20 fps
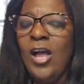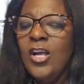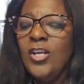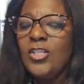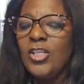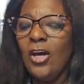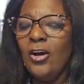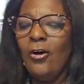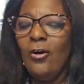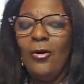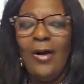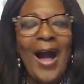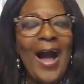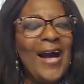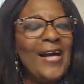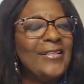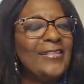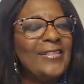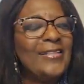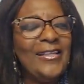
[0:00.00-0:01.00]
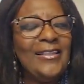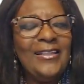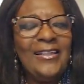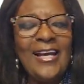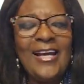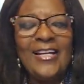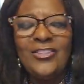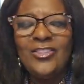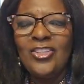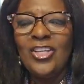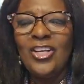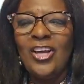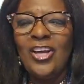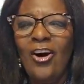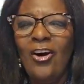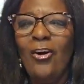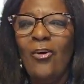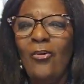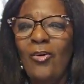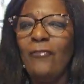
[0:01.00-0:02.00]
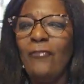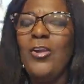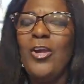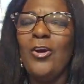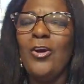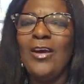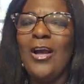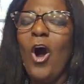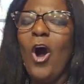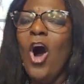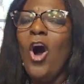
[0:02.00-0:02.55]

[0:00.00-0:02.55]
So I said, let's go. If you're